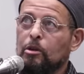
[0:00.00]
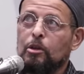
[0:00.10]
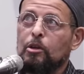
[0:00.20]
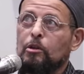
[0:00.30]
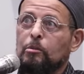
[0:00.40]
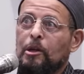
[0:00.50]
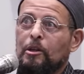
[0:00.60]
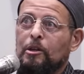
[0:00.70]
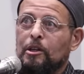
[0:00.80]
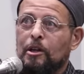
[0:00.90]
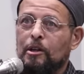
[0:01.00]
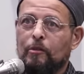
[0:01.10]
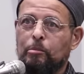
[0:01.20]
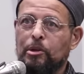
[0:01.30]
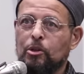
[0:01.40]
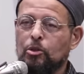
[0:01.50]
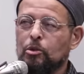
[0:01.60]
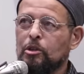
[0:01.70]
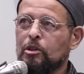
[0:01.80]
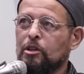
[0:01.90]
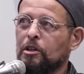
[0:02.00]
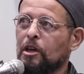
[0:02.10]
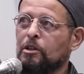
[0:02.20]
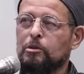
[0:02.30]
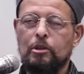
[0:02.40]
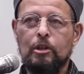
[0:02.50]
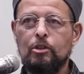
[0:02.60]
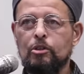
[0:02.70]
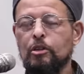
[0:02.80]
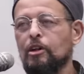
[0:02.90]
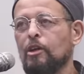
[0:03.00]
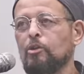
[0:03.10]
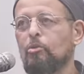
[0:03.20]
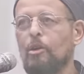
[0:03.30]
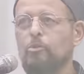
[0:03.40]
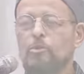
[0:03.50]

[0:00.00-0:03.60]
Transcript: he didn't make any kind of pitch or anything. The next thing I knew,